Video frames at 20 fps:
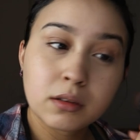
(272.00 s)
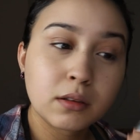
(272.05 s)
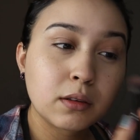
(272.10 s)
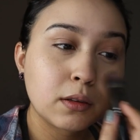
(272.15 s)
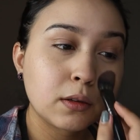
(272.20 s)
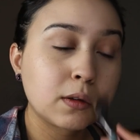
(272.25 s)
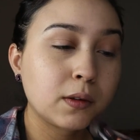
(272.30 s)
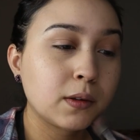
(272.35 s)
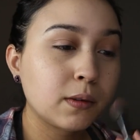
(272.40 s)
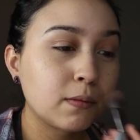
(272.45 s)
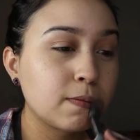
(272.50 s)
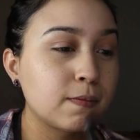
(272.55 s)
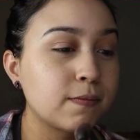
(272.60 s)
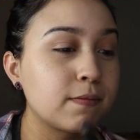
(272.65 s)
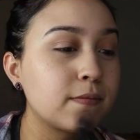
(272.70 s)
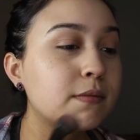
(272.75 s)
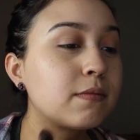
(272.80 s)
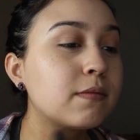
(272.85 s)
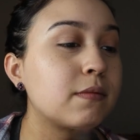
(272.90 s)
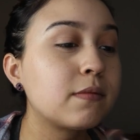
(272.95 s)

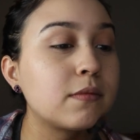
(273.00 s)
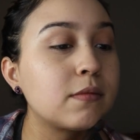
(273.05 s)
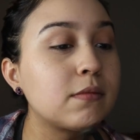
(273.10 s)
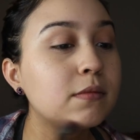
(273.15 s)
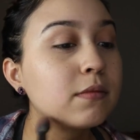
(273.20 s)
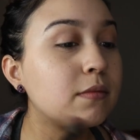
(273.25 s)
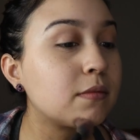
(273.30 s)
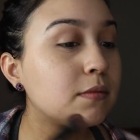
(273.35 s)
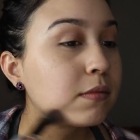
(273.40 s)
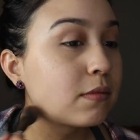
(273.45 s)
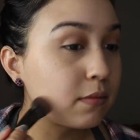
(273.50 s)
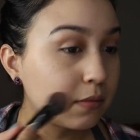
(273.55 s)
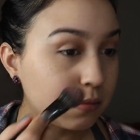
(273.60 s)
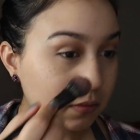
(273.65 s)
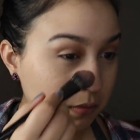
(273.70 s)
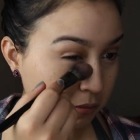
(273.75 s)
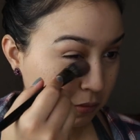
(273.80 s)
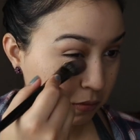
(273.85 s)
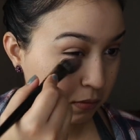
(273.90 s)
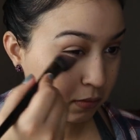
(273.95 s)

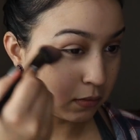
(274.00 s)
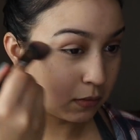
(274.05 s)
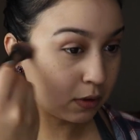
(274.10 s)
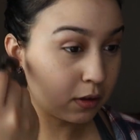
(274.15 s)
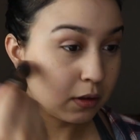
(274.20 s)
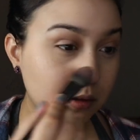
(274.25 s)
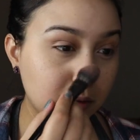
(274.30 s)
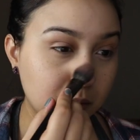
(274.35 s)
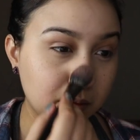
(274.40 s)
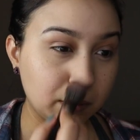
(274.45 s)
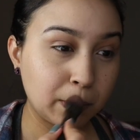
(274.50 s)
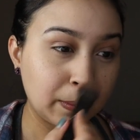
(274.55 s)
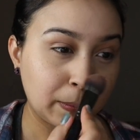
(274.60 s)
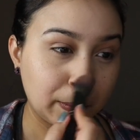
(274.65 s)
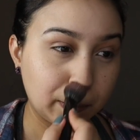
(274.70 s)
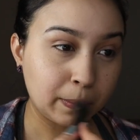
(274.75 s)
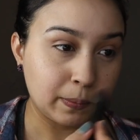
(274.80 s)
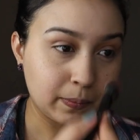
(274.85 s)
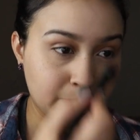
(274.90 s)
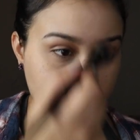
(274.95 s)

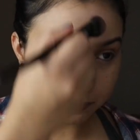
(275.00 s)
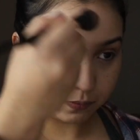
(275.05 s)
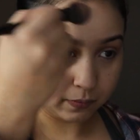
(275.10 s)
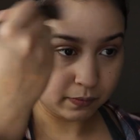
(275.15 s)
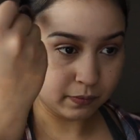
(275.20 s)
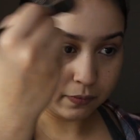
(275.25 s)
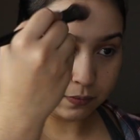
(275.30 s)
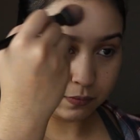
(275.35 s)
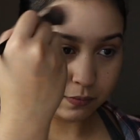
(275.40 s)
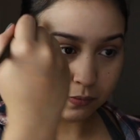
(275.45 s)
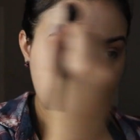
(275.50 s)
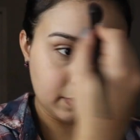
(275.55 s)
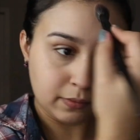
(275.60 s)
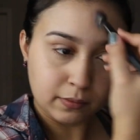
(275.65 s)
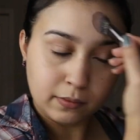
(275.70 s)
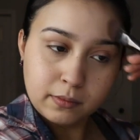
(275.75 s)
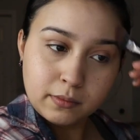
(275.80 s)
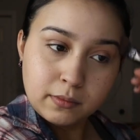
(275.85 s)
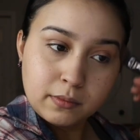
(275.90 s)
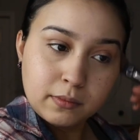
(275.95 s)

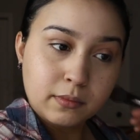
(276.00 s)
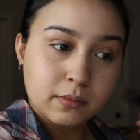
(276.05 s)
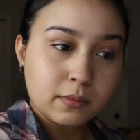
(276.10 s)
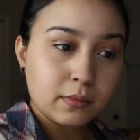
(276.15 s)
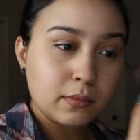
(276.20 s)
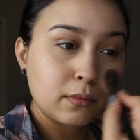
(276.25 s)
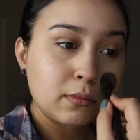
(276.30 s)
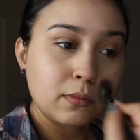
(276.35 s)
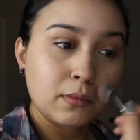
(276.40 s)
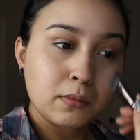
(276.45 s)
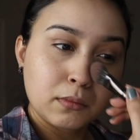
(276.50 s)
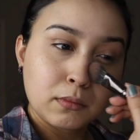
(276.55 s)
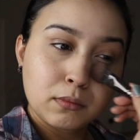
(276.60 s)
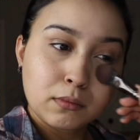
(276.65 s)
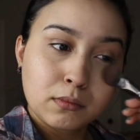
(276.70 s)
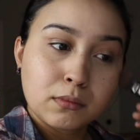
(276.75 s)
[no speech]